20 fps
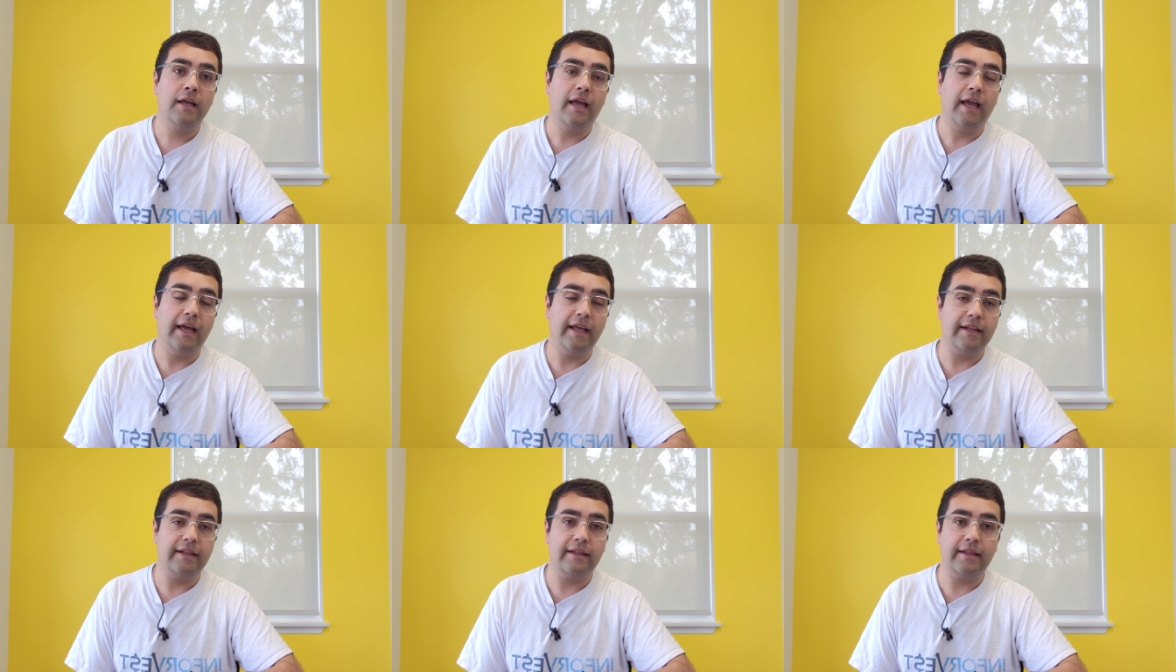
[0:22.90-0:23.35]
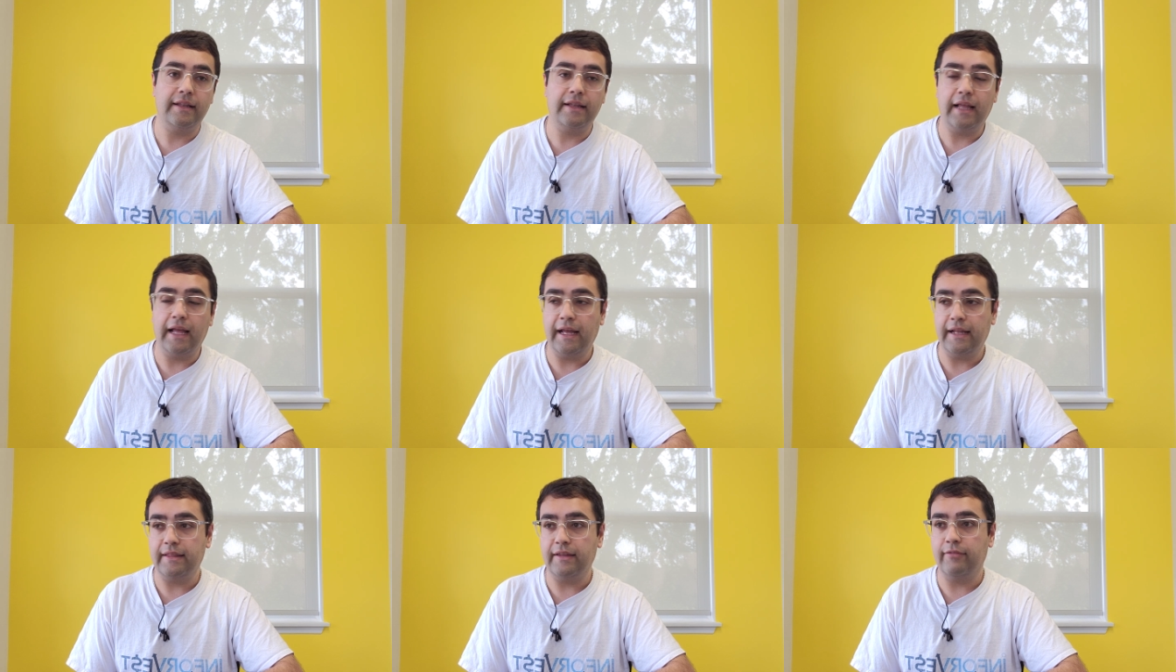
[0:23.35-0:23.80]

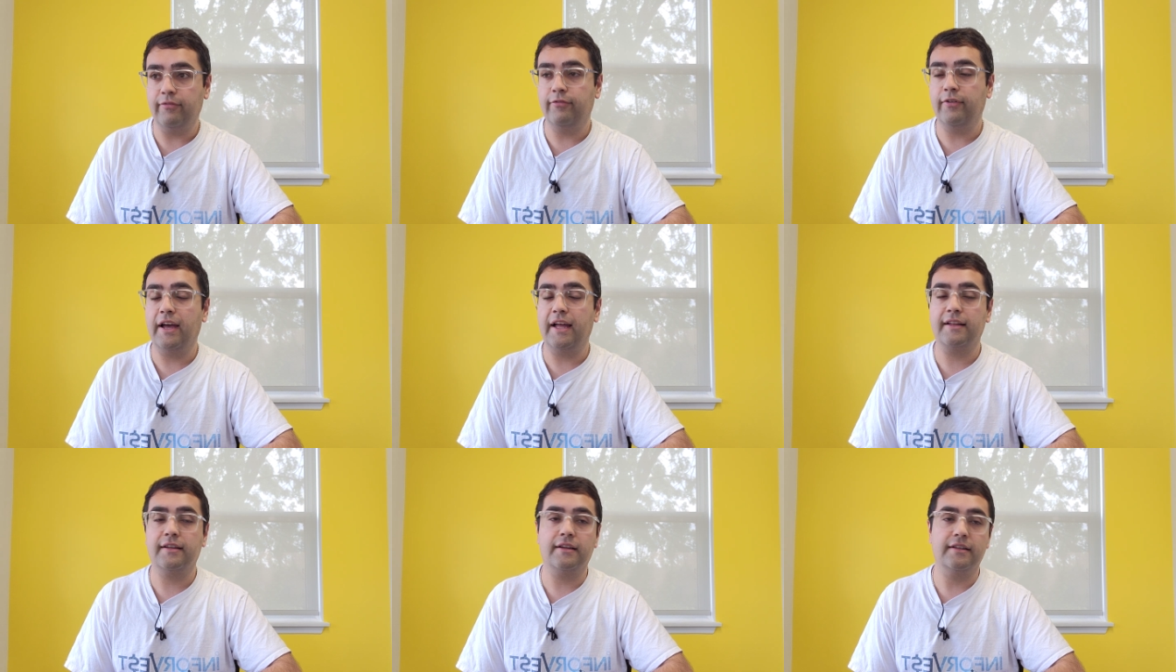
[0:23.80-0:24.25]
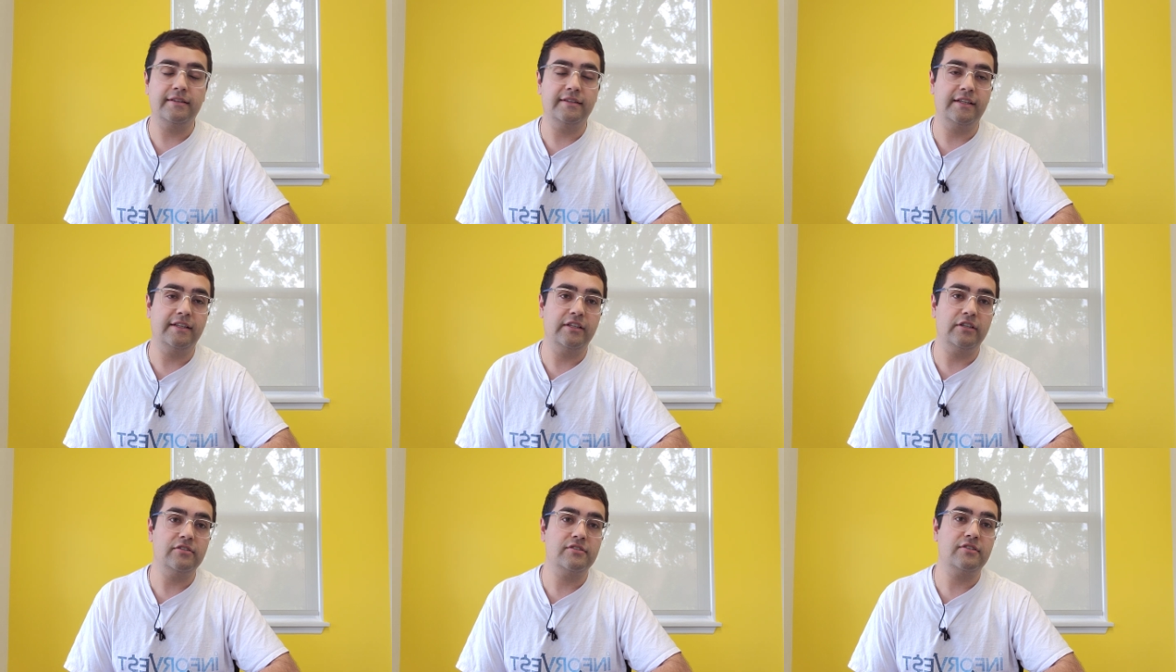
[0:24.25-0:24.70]
and, and the Fed
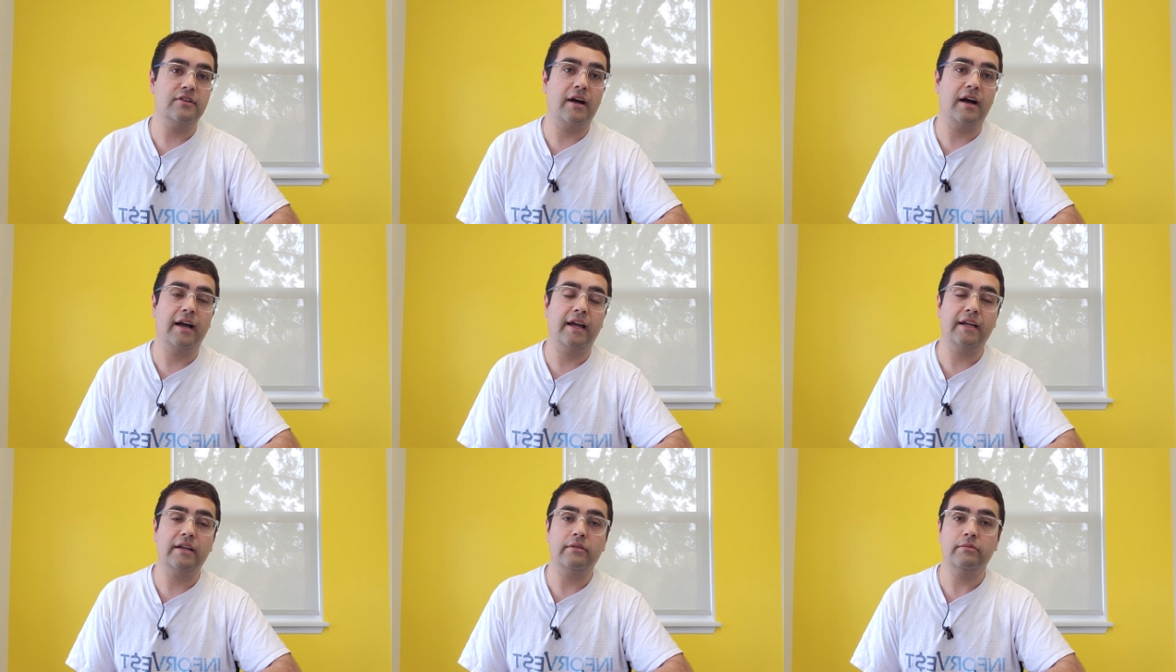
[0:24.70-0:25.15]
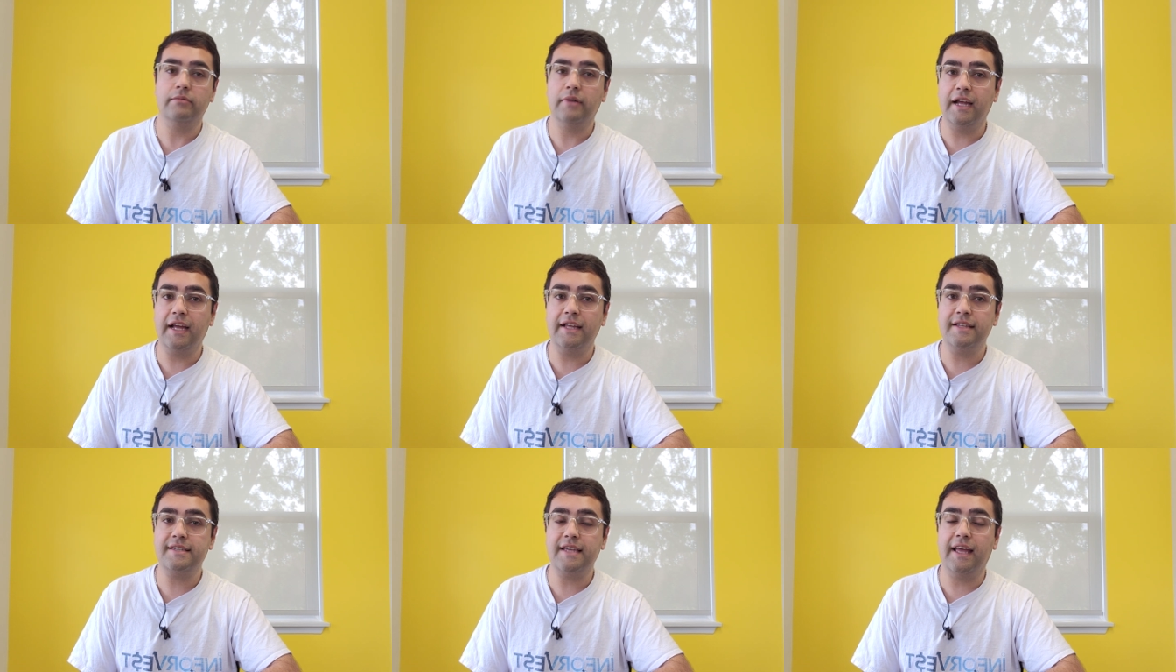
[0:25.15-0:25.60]
continues to hike
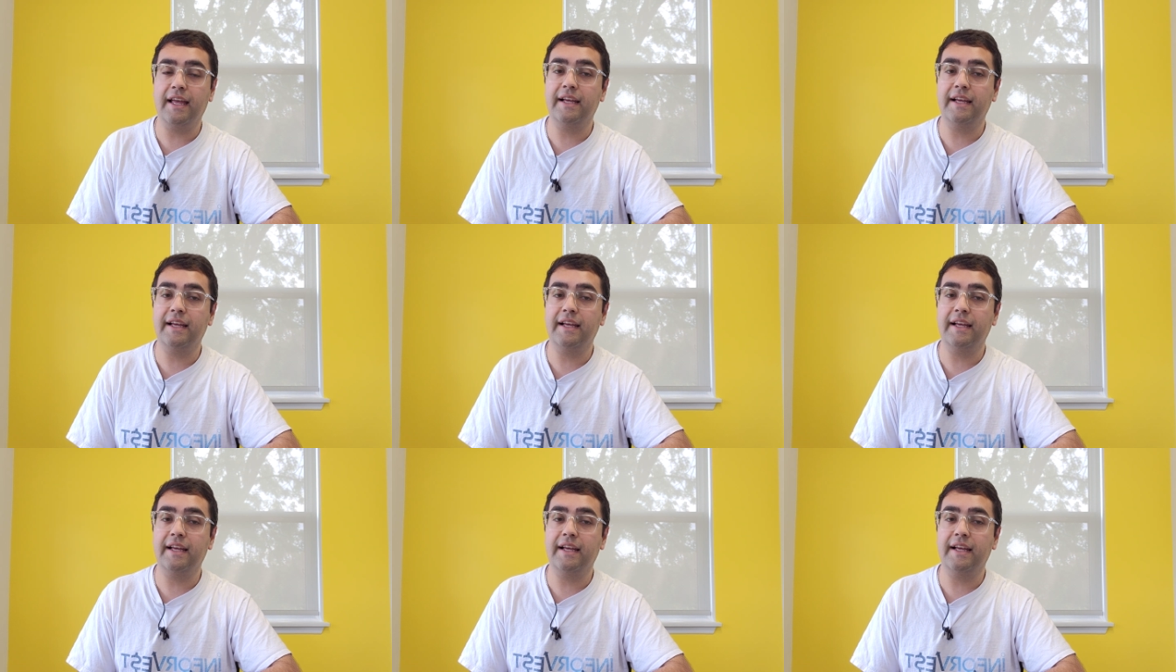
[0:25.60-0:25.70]
rates